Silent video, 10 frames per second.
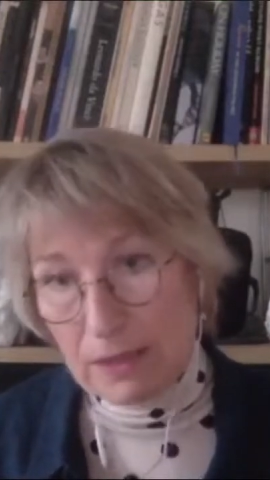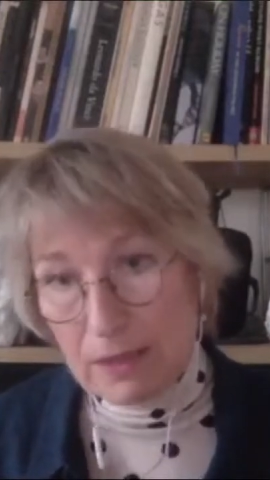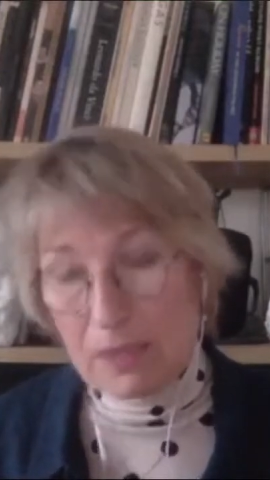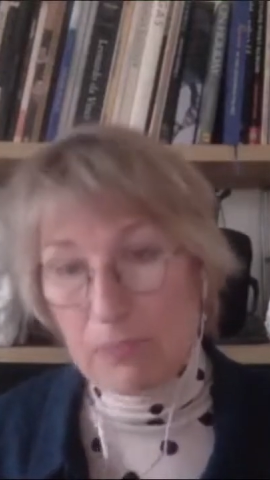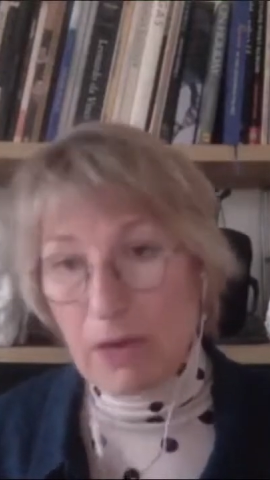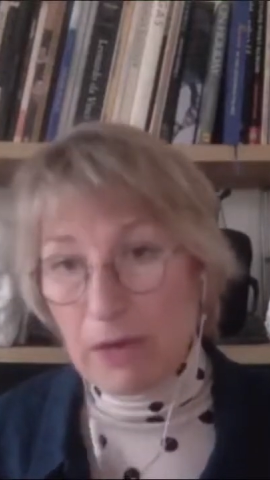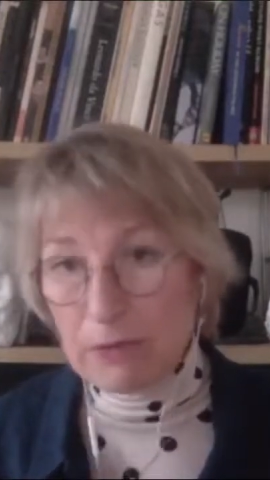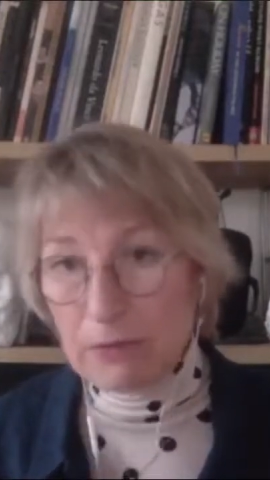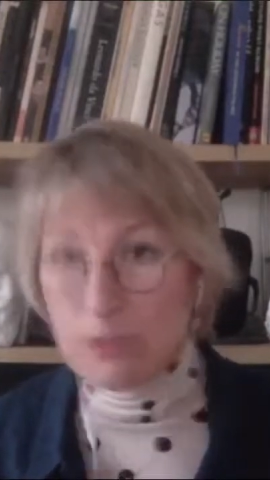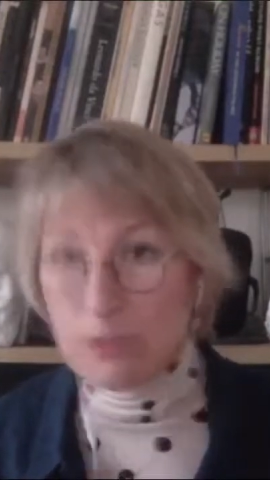they feel
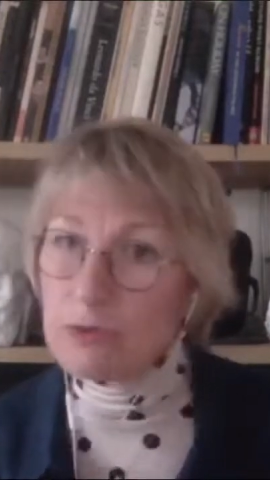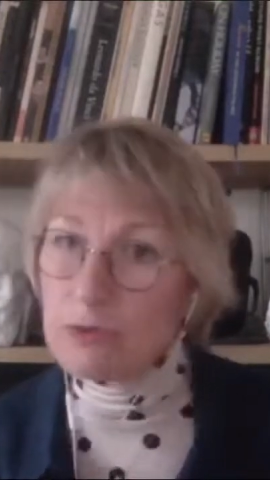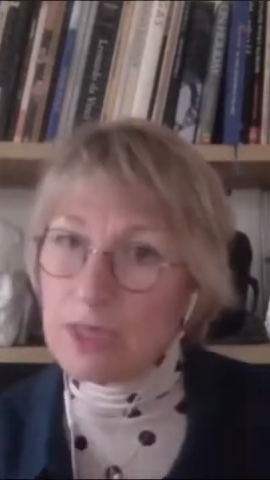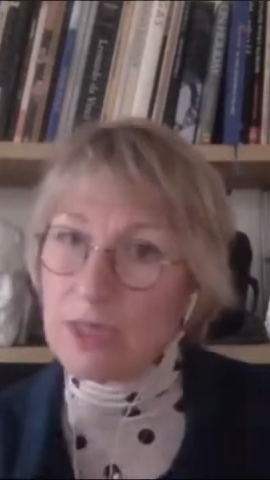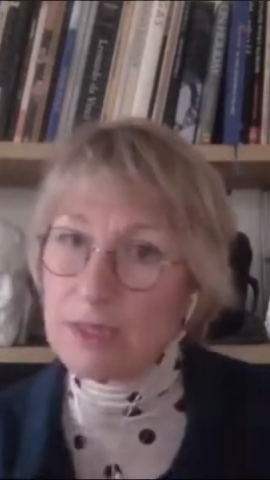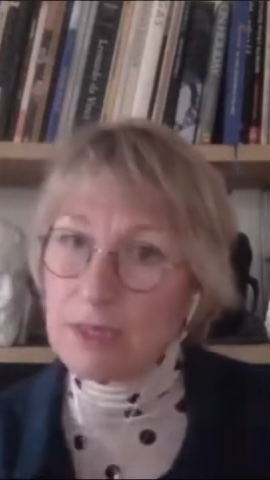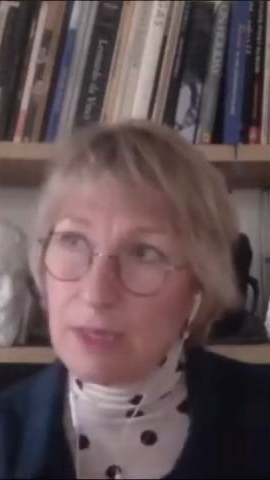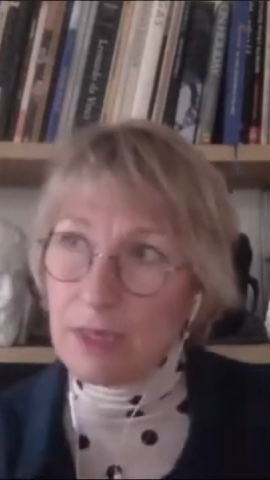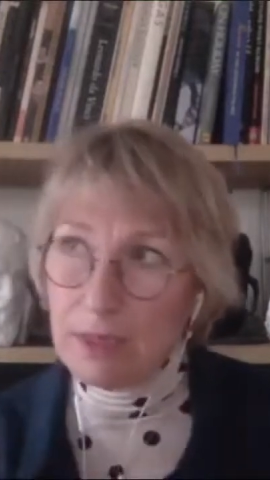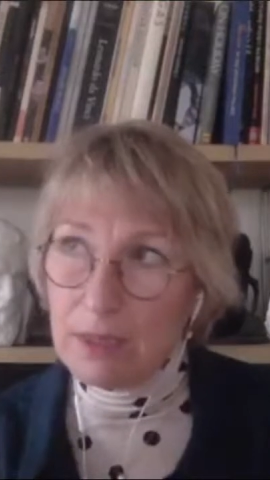themselves
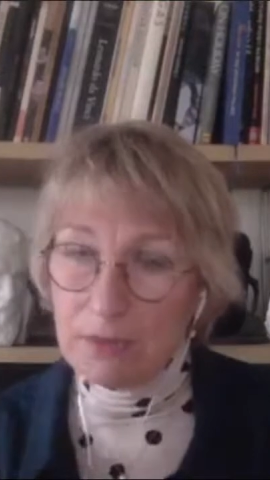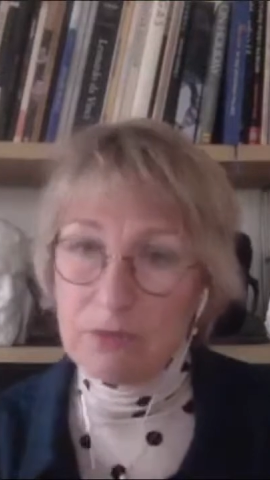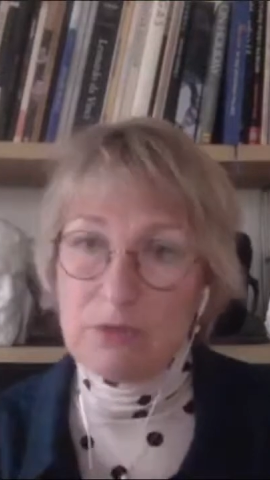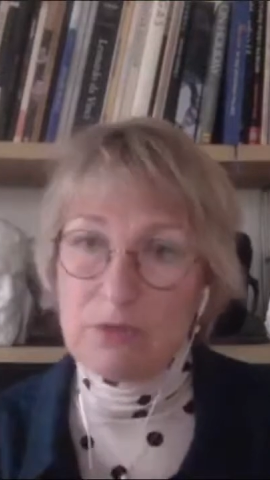safe.